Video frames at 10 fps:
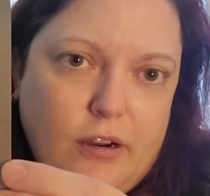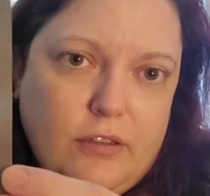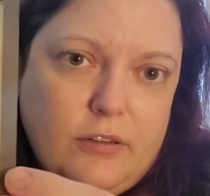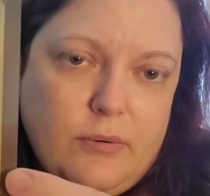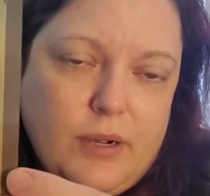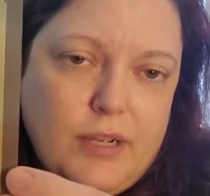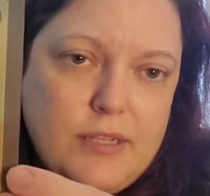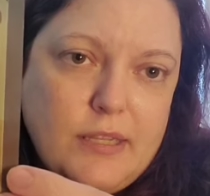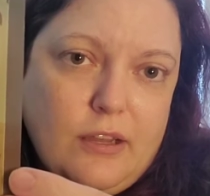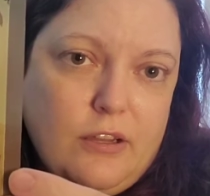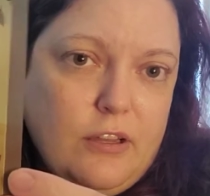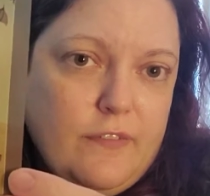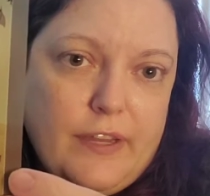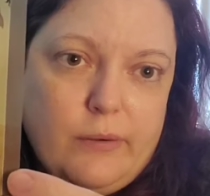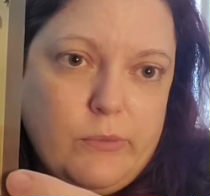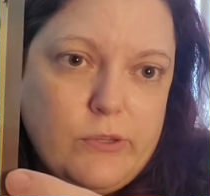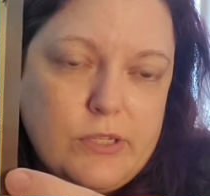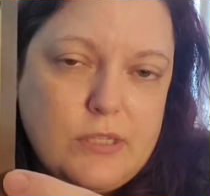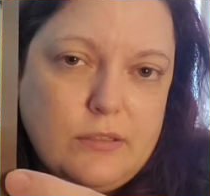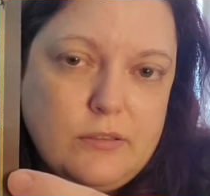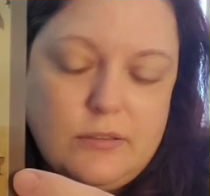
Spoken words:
Otherwise, they all have animals,